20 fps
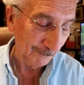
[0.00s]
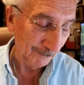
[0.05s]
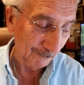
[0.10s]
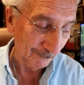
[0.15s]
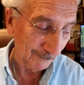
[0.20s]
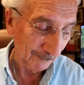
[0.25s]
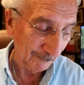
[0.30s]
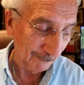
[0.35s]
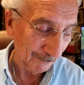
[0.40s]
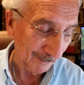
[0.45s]

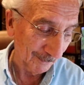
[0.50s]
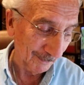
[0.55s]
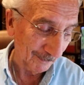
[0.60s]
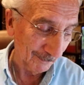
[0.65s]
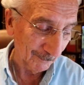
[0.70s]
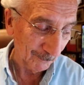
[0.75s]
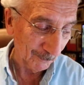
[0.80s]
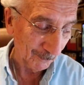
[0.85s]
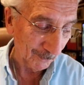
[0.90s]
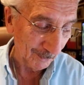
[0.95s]

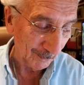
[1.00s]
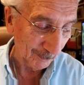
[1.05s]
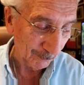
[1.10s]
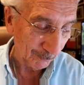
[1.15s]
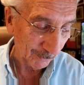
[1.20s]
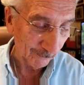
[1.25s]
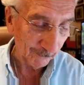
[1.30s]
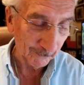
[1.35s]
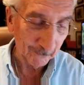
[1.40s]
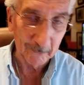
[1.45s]
don't know why I
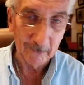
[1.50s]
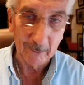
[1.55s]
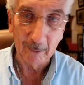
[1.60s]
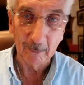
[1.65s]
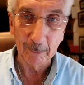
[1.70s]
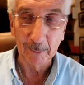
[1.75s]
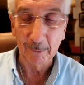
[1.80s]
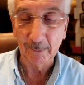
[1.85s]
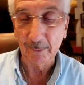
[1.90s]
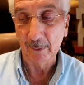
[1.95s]
preface
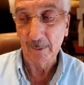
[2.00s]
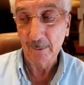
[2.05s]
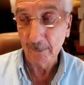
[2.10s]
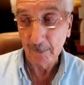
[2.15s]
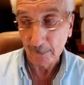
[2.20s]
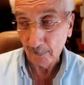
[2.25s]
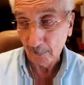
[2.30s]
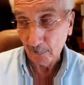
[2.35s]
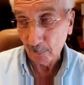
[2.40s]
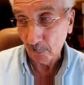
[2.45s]
things by saying
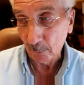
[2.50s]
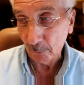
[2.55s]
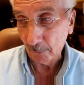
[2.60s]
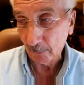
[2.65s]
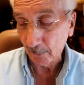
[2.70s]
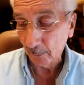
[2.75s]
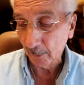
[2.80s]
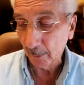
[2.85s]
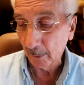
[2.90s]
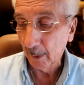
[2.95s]
this is a true
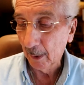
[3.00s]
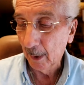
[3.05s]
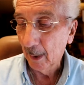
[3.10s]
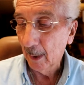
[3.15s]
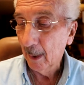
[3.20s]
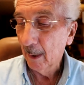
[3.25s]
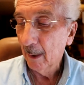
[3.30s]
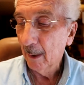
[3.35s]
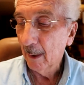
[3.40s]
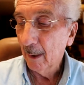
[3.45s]
story.
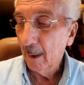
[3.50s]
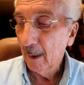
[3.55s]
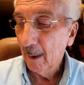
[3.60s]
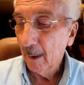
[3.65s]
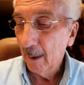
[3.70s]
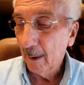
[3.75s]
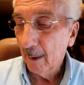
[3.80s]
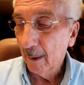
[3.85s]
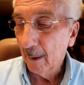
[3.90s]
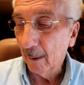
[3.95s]

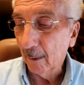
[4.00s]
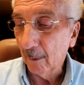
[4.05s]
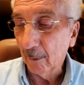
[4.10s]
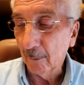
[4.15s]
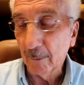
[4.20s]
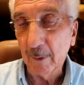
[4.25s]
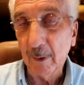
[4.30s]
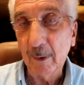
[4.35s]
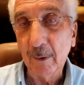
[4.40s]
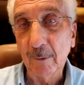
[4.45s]

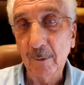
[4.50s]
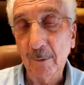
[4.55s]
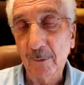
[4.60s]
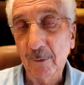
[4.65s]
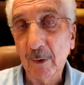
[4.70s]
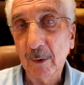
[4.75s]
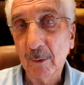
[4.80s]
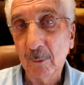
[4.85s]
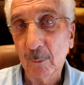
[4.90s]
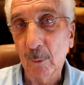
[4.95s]
The
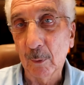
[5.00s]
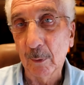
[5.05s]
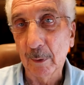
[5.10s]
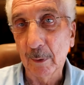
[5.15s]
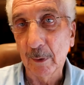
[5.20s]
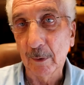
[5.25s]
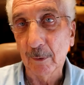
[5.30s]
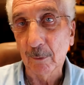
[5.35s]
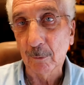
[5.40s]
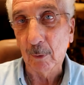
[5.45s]
second
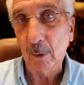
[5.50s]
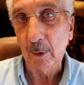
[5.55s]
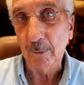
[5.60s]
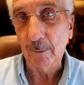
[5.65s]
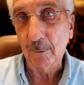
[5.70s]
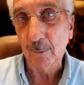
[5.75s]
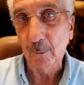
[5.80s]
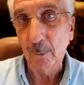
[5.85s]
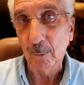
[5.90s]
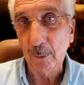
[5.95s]
one is
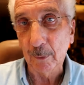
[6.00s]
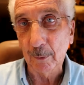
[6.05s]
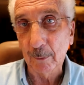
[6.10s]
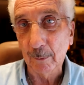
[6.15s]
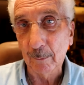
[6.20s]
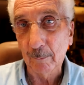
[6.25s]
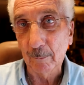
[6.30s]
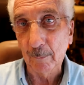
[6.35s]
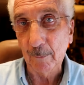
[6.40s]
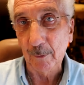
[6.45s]
Rod Stewart,
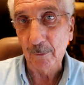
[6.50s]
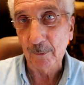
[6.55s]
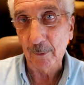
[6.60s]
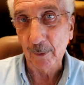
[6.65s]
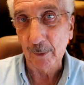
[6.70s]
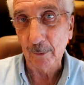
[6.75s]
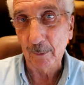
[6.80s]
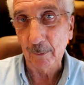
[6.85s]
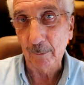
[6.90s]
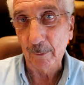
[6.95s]
the
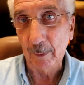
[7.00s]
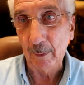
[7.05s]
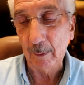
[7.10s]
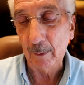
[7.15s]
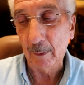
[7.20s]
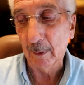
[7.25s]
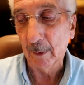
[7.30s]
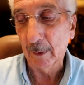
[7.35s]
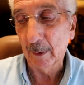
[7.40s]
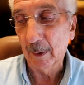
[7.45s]
singer,
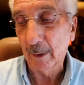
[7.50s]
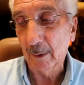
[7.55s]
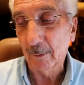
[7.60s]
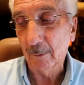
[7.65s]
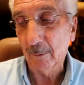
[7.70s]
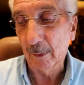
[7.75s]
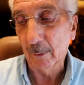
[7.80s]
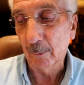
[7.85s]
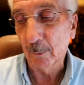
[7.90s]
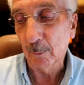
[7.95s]
and
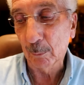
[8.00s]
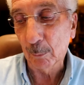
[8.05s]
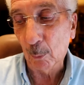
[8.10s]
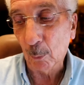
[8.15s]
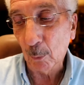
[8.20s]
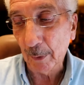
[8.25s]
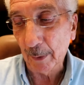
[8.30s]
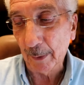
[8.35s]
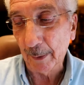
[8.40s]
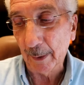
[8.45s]
he was
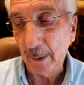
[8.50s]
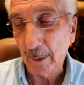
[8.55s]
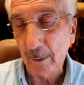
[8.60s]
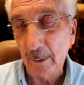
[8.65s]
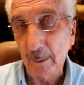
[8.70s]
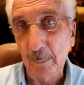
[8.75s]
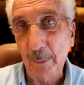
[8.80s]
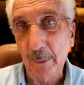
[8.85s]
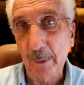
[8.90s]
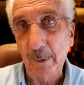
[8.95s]
born in
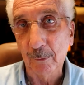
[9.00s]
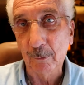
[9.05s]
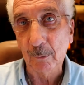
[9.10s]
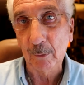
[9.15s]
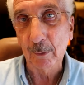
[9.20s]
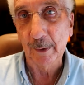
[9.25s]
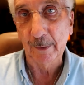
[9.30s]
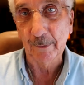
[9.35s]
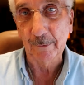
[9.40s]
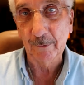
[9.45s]
England, but he's
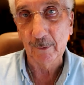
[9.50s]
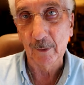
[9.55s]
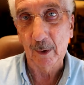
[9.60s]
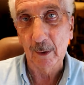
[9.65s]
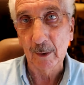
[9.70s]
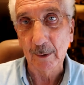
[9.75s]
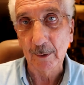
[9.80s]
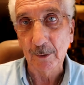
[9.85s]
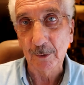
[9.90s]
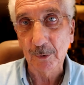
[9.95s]
really
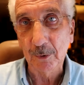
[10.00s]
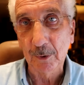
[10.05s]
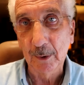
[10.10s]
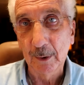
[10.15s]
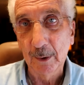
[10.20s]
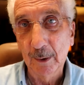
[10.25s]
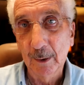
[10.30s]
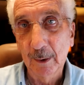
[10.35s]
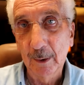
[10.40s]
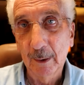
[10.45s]
Scottish,
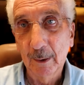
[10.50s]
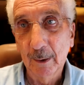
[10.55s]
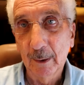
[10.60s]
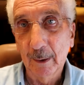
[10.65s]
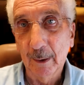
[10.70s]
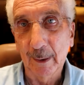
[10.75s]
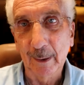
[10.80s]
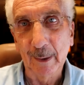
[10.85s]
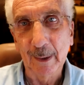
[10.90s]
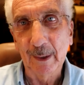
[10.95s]

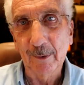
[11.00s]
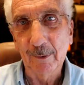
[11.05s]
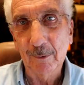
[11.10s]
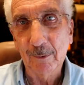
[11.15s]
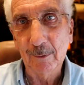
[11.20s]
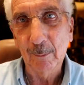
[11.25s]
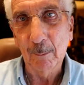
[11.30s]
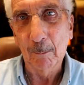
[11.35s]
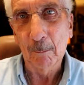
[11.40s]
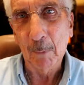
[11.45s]
and
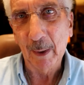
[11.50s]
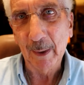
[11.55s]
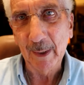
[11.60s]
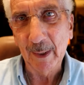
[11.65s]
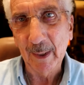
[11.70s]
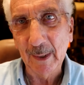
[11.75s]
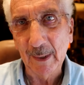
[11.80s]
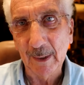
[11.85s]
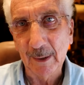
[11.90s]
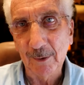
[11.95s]
he's my
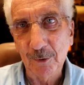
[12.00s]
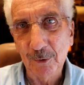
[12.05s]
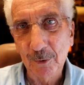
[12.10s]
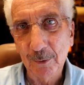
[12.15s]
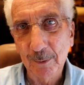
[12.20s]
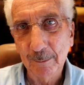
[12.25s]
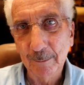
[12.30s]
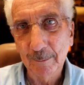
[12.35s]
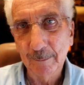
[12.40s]
age.